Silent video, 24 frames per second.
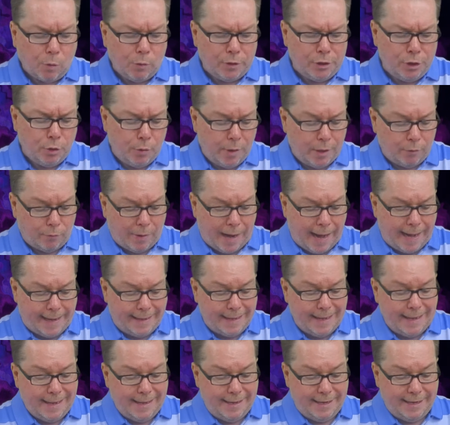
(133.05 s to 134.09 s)
Doing right
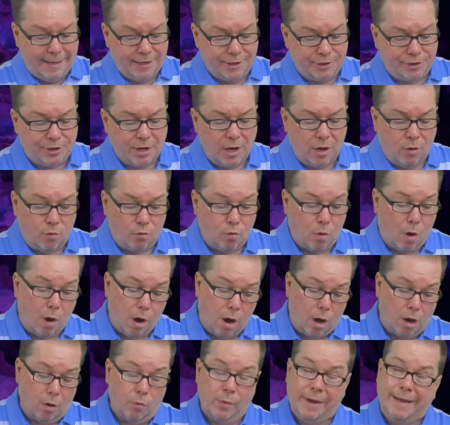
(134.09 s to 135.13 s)
is
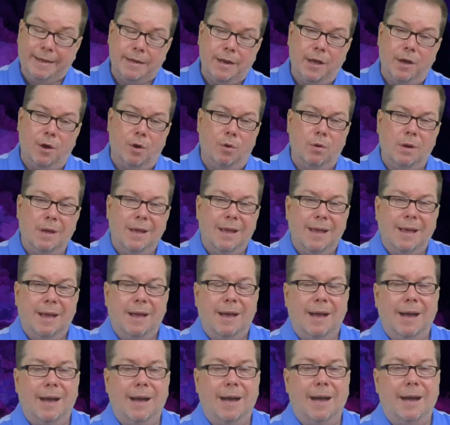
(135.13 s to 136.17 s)
wrong. We know
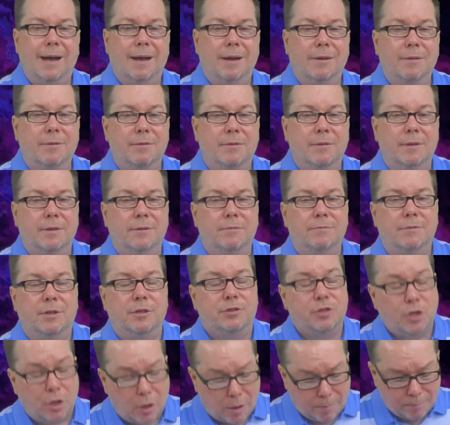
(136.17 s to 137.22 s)
uh, the, the
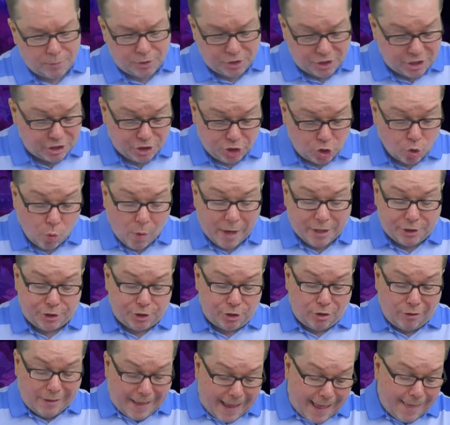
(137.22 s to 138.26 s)
term
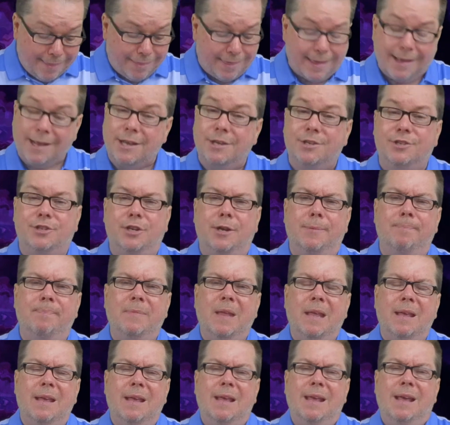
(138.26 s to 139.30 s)
situational ethics. Uh,
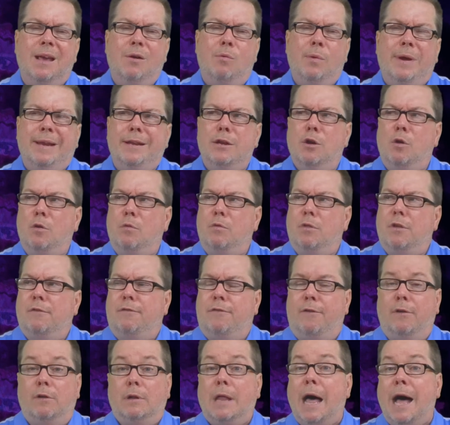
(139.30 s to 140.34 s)
we know the
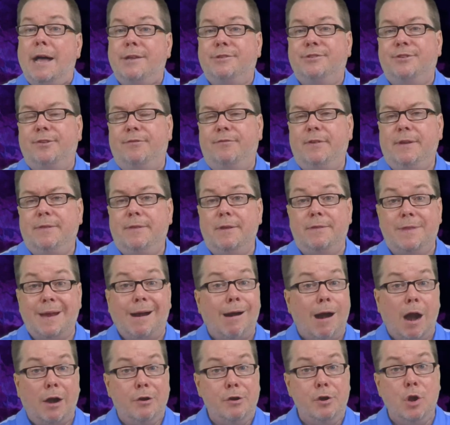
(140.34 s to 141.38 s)
philosophy that there
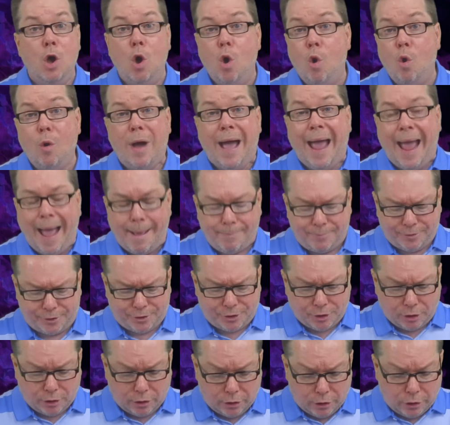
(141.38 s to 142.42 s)
are no
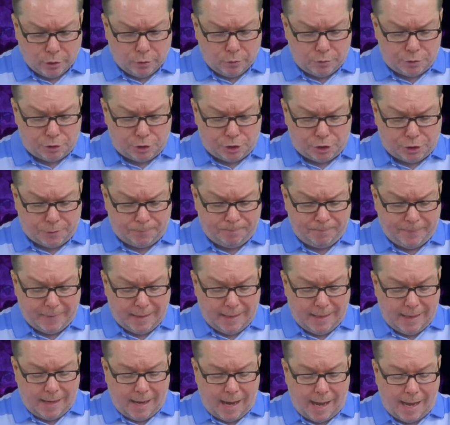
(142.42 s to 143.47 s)
absolutes.
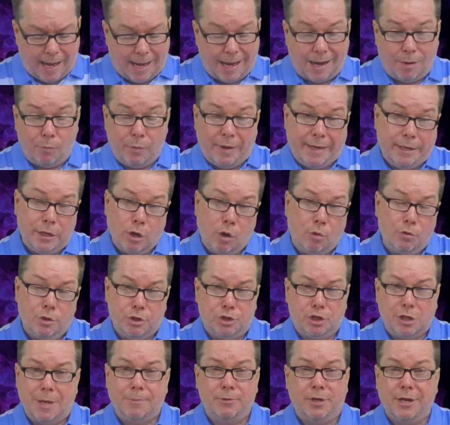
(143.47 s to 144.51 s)
Uh, we know the
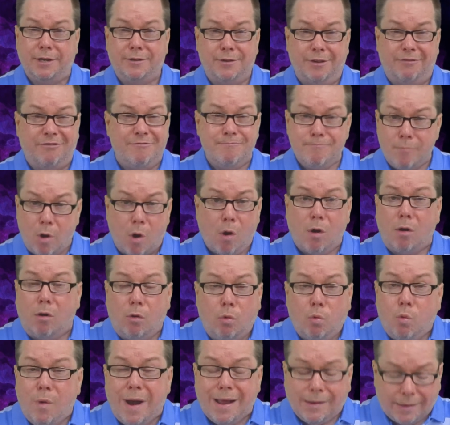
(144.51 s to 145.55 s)
subject of
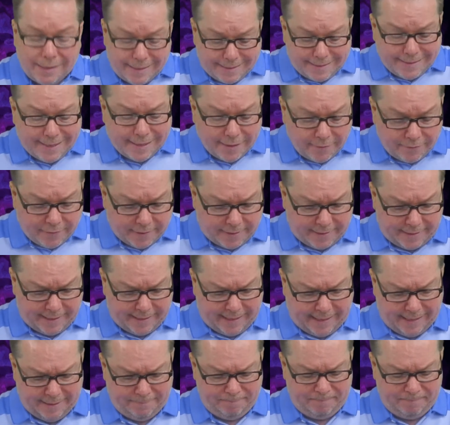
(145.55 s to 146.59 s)
moral relativity.